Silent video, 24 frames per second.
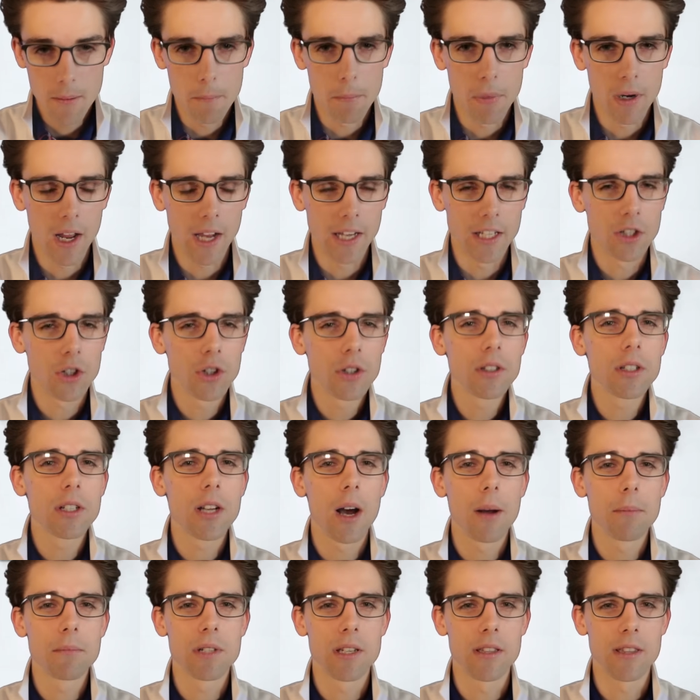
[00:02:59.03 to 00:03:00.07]
But I couldn't
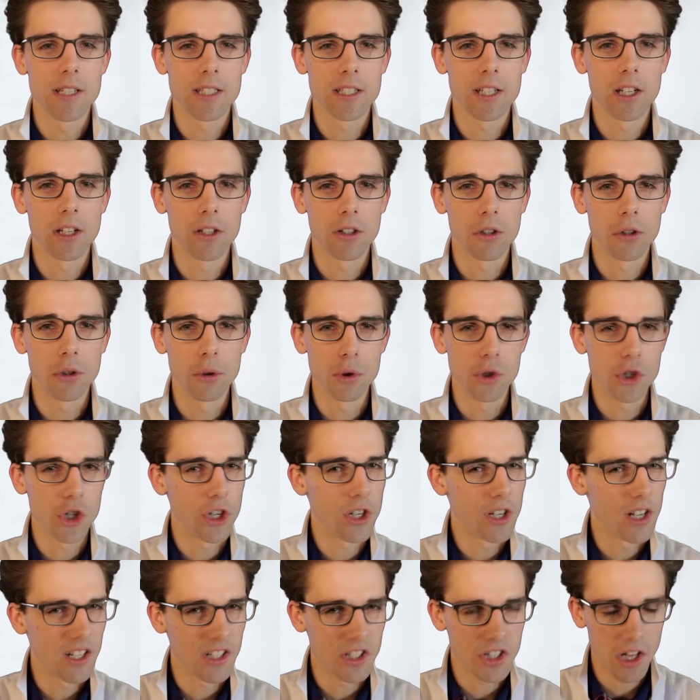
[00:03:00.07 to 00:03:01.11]
come to this
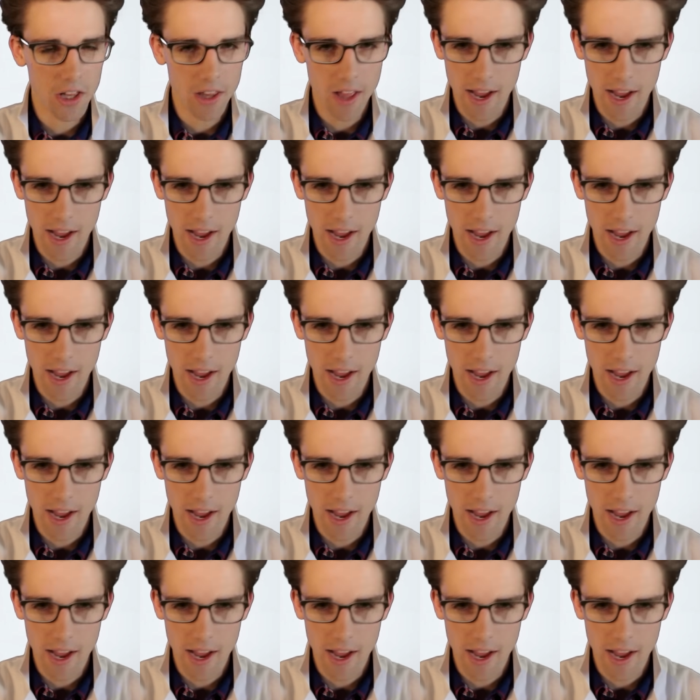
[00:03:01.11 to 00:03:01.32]
conclusion until